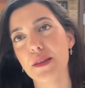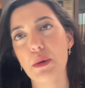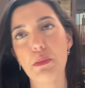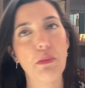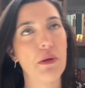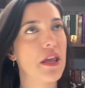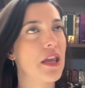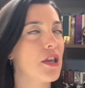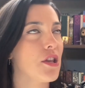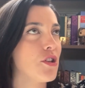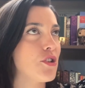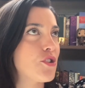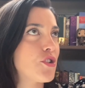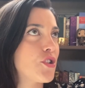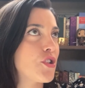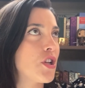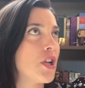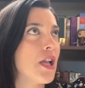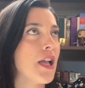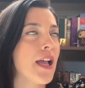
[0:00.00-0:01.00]
the
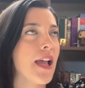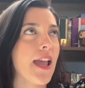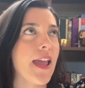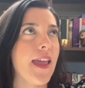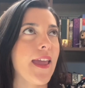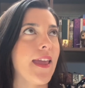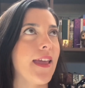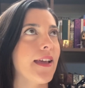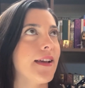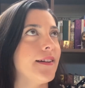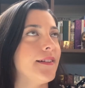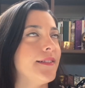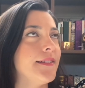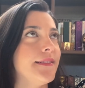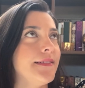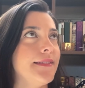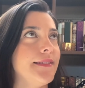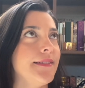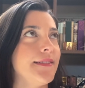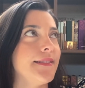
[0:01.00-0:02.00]
beach
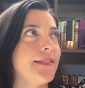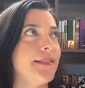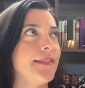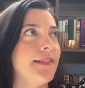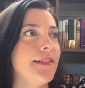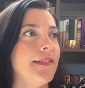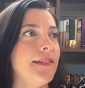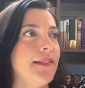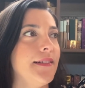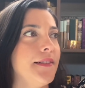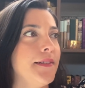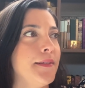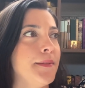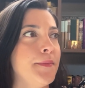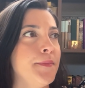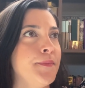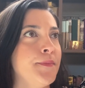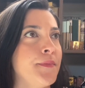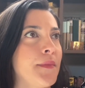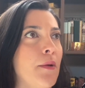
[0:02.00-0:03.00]
and
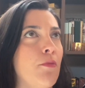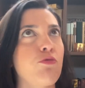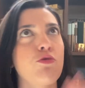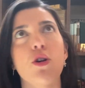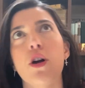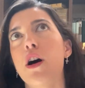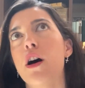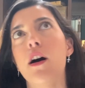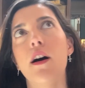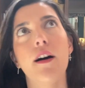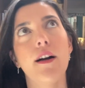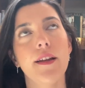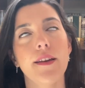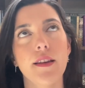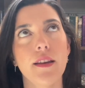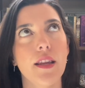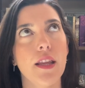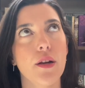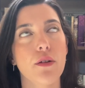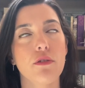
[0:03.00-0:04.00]
abroad
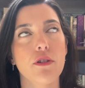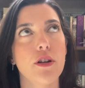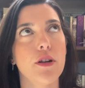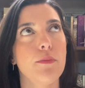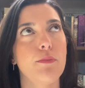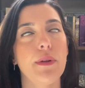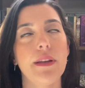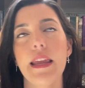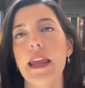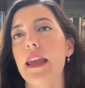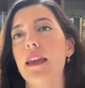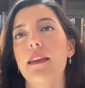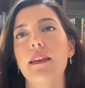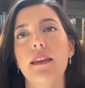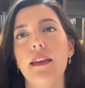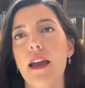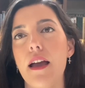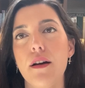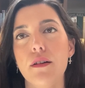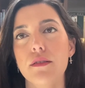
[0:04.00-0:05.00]
in Europe, and
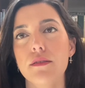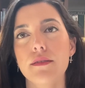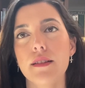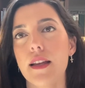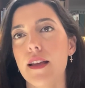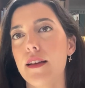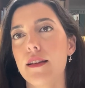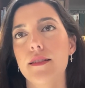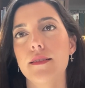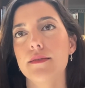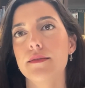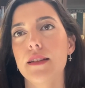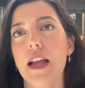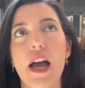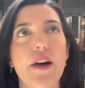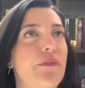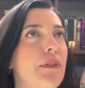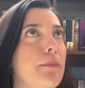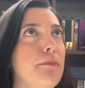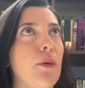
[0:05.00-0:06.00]
hanging out and
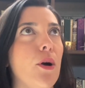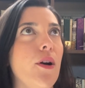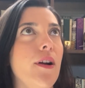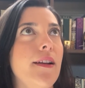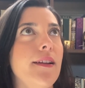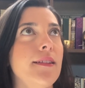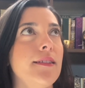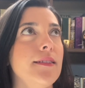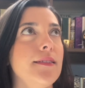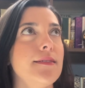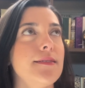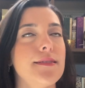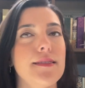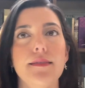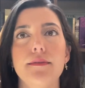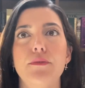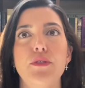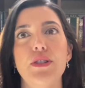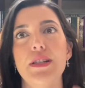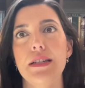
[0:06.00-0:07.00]
having parties
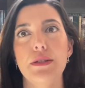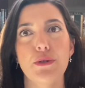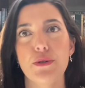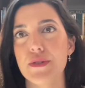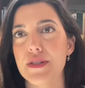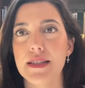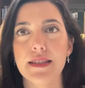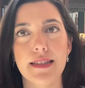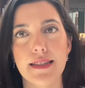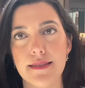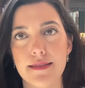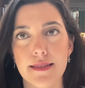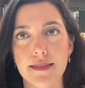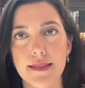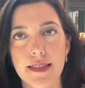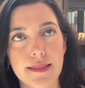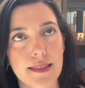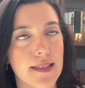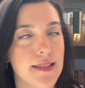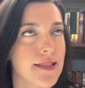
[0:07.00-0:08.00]
and dinners and things like
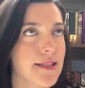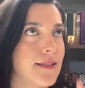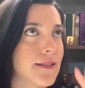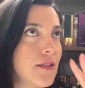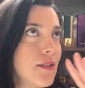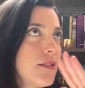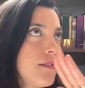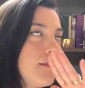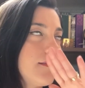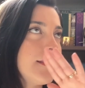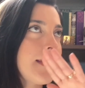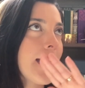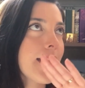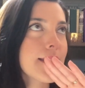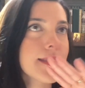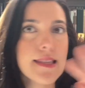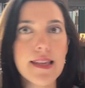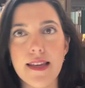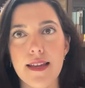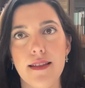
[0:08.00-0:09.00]
that.
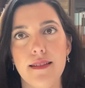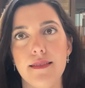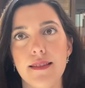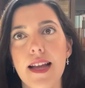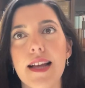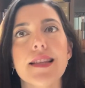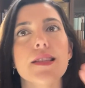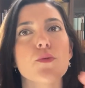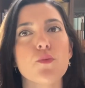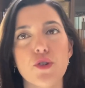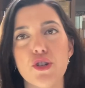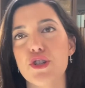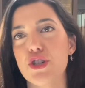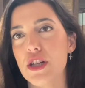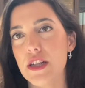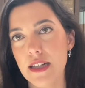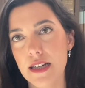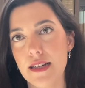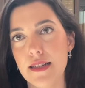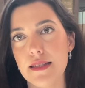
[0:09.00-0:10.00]
That's it. That's what
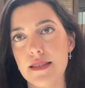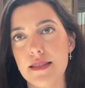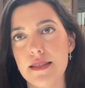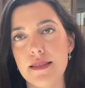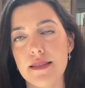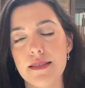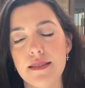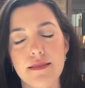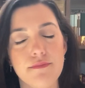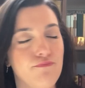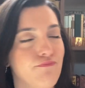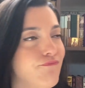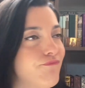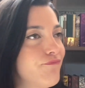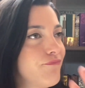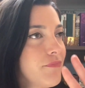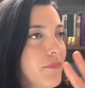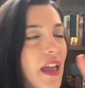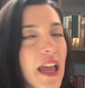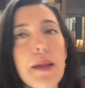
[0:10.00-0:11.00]
she does.
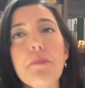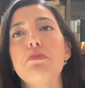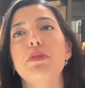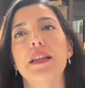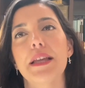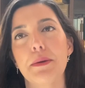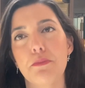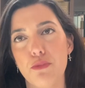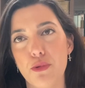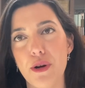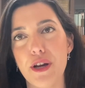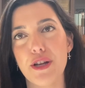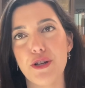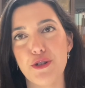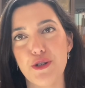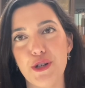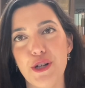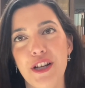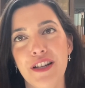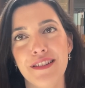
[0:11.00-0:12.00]
And play
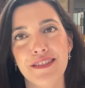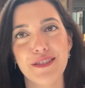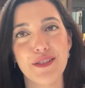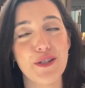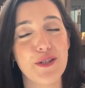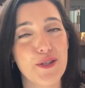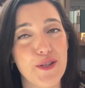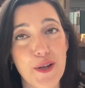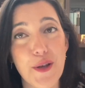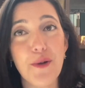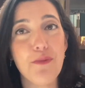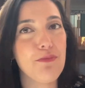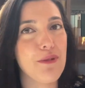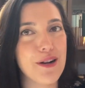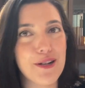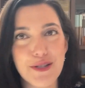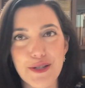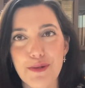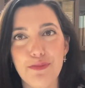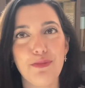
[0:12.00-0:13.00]
bridge, too
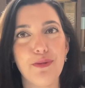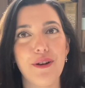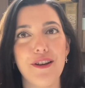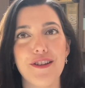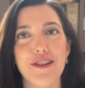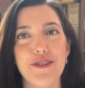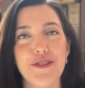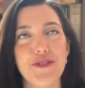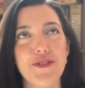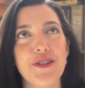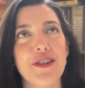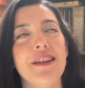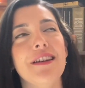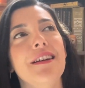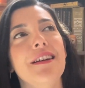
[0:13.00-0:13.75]
much bridge.